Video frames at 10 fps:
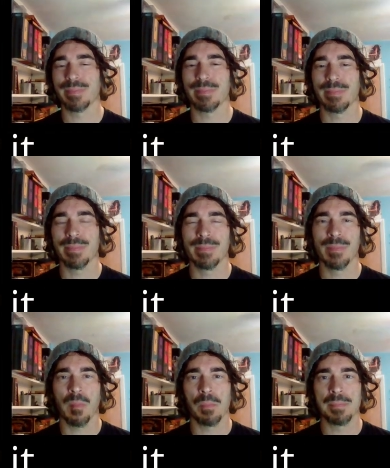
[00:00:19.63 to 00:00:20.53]

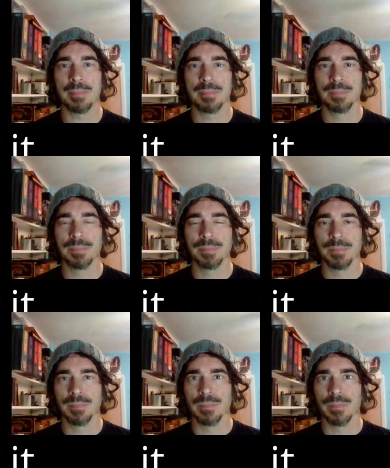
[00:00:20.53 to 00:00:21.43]

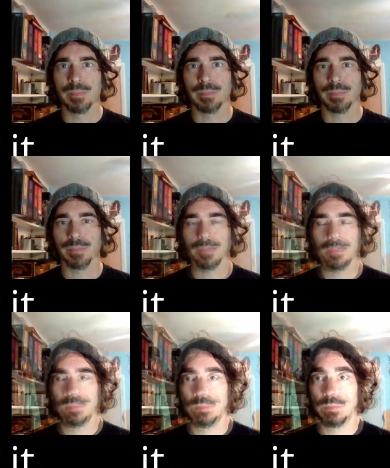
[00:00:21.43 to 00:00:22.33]

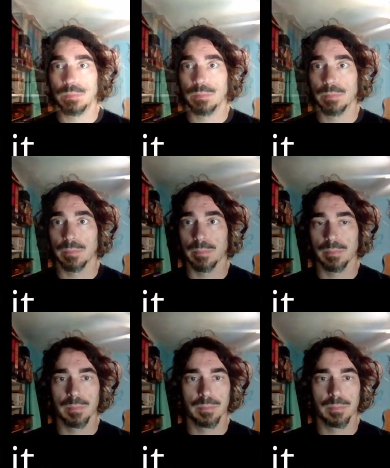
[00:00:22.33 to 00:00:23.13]
No one is speaking in this clip.